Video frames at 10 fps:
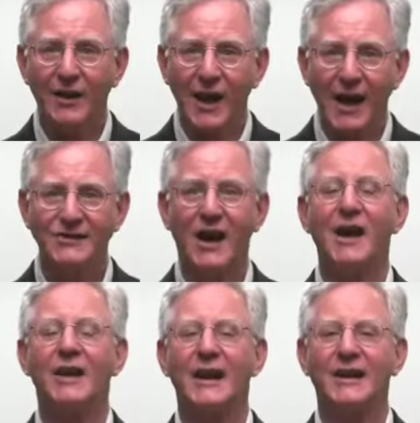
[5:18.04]
Eliza
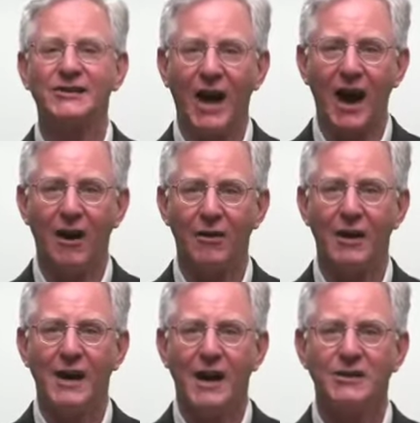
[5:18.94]
like a doll,
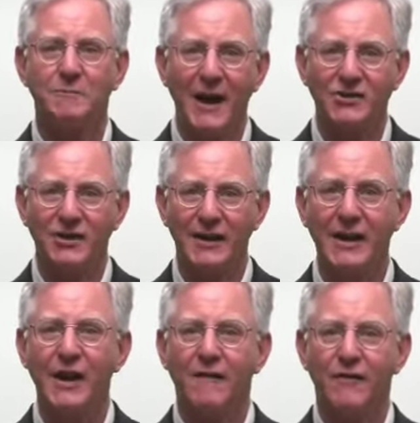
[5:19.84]

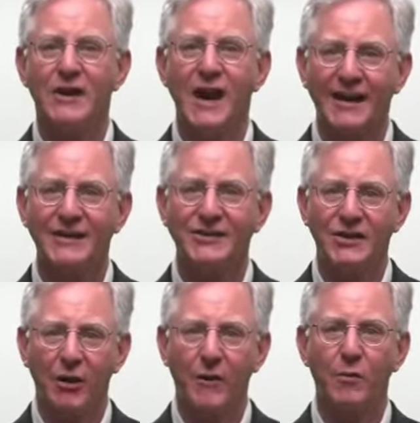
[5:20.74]
especially for not
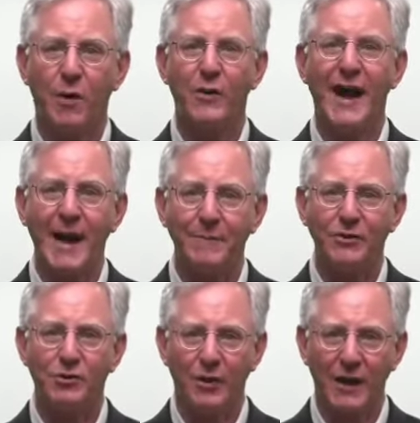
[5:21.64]
considering what will happen
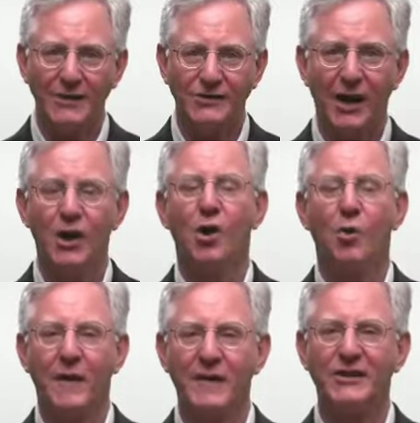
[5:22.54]
to Eliza
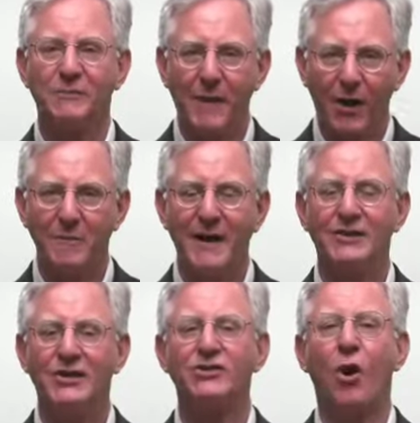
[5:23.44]
when the
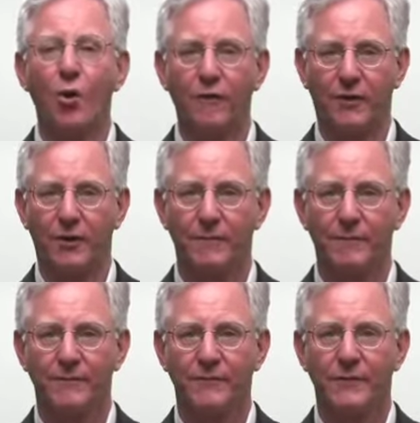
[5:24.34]
experiment is over.
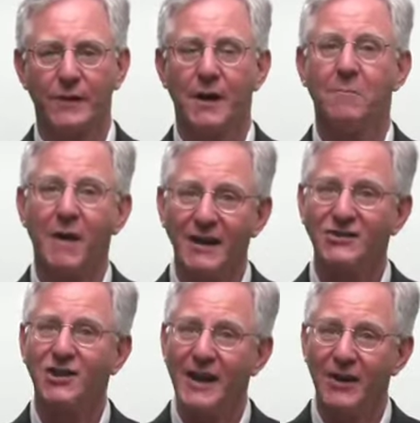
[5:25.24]

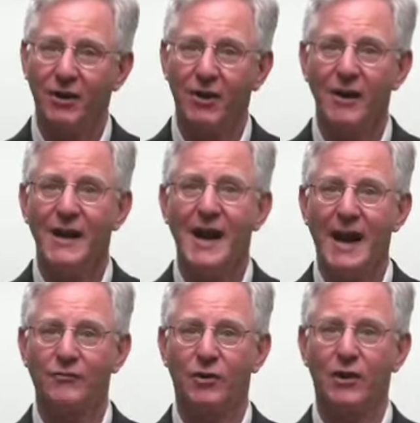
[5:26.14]
Months later,
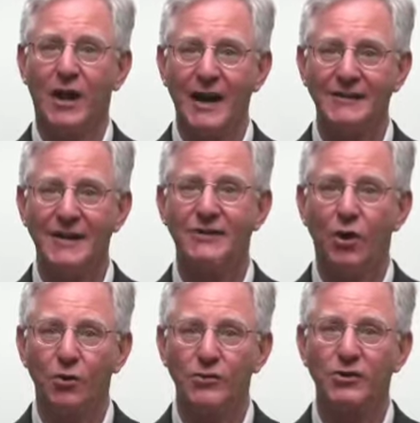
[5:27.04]
after Eliza has
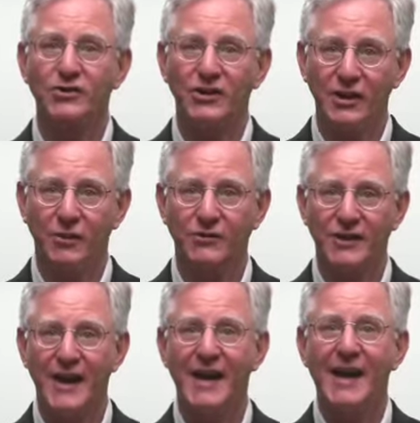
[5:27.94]
honed her skills,
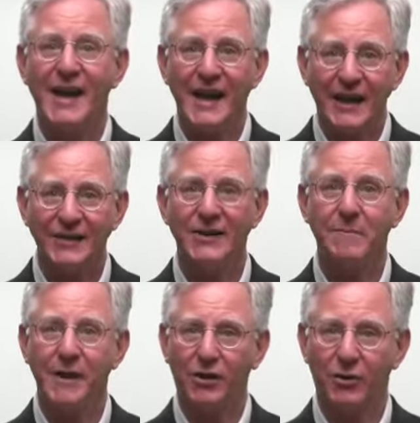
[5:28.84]
Higgins
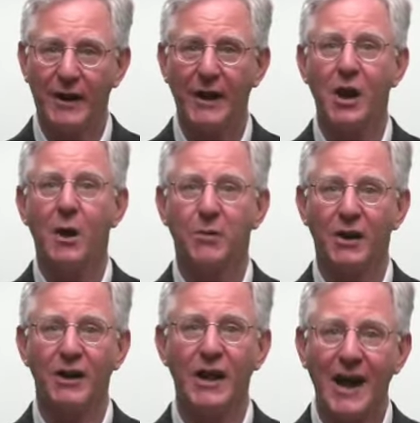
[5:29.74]
and Pickering put
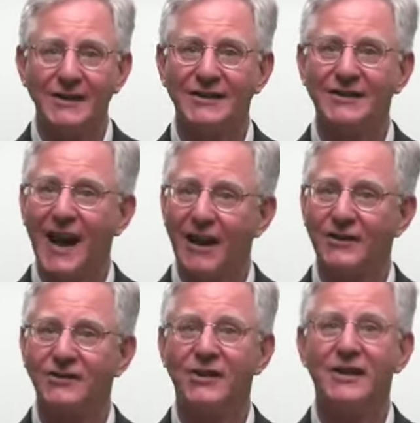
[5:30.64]
Eliza's
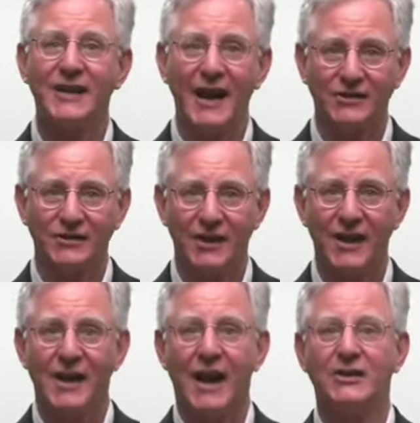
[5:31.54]
talents to the test,
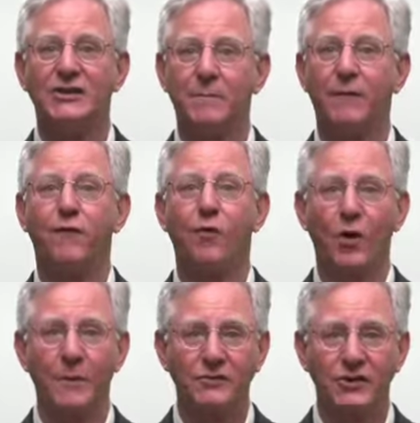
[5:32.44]
and she
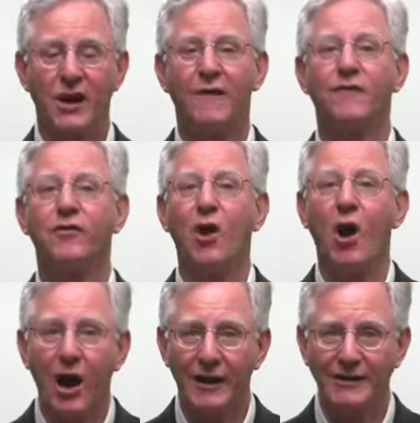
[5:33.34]
performs
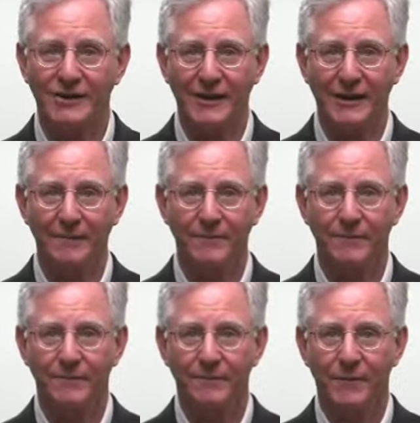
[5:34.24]
flawlessly.
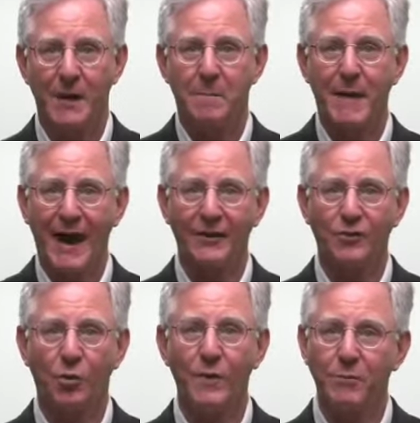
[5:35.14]
Back at
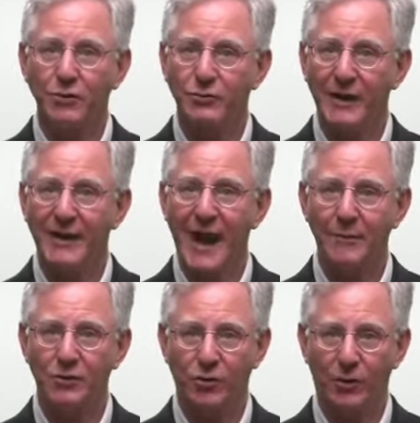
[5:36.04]
the Wimpole Street
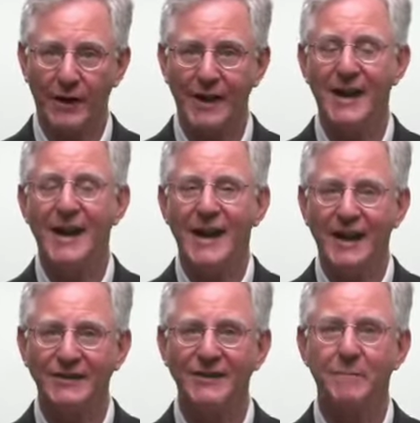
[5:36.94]
Laboratory,
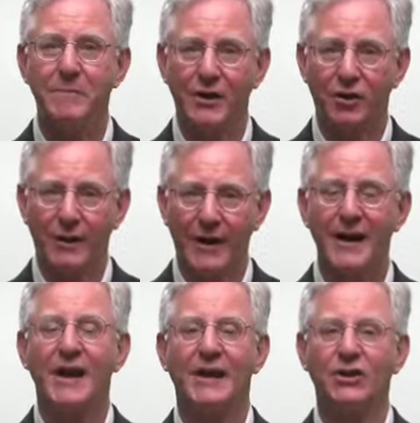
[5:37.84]
Higgins and Pickering
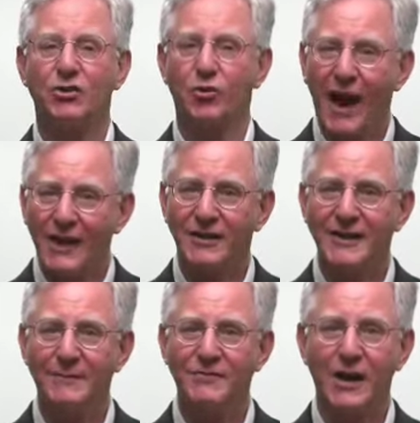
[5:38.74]

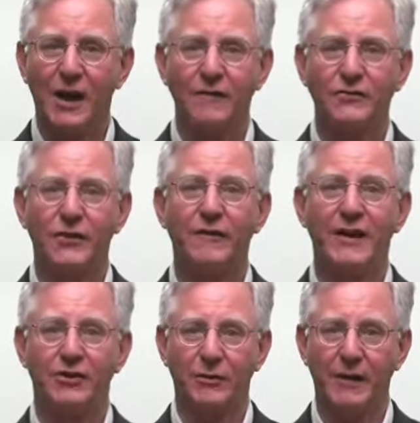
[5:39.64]
congratulate themselves on their
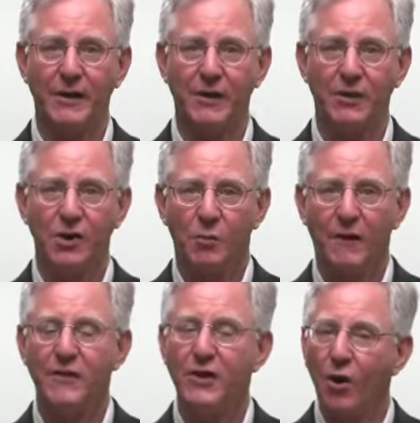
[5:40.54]
victory.
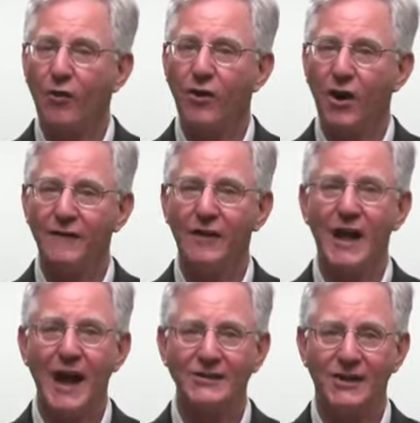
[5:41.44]
With no thought of
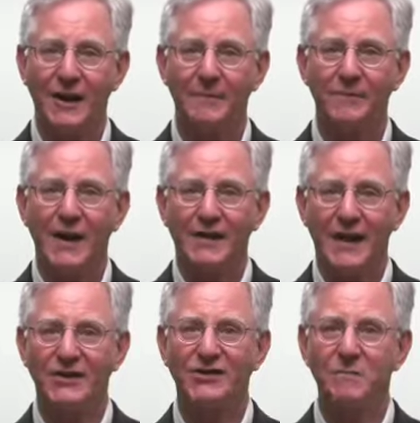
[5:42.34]
Eliza, they
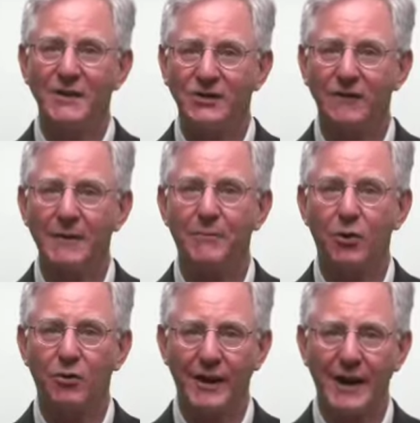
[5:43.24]
dismissively
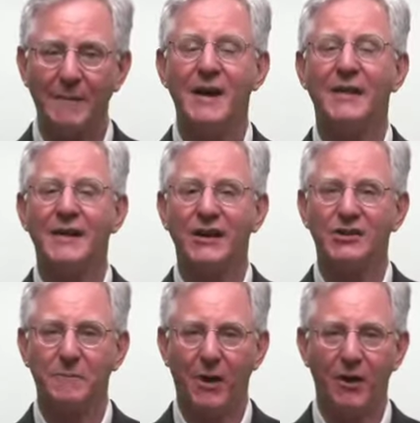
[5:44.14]
proclaim the
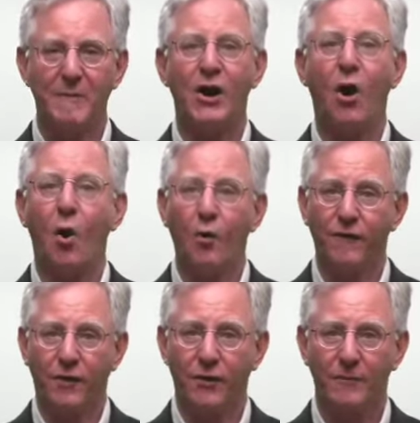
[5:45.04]
experiment
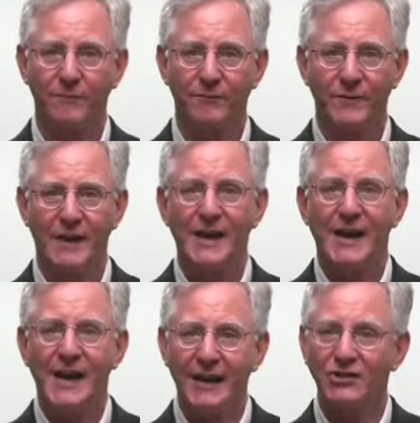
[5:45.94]
over.
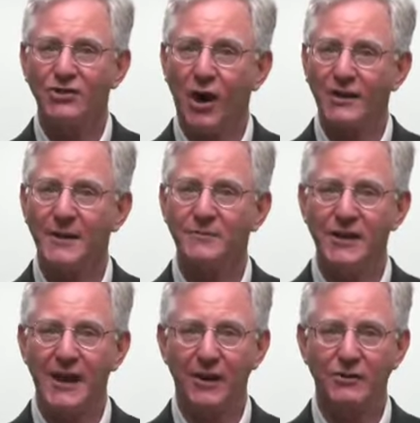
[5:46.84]
Higgins starts
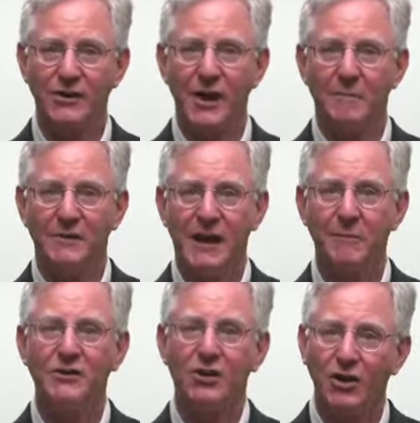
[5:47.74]
upstairs, but then
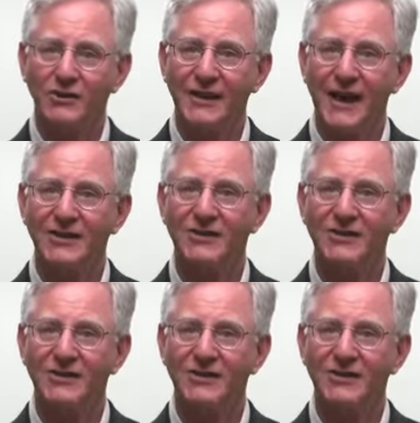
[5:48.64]
returns to get his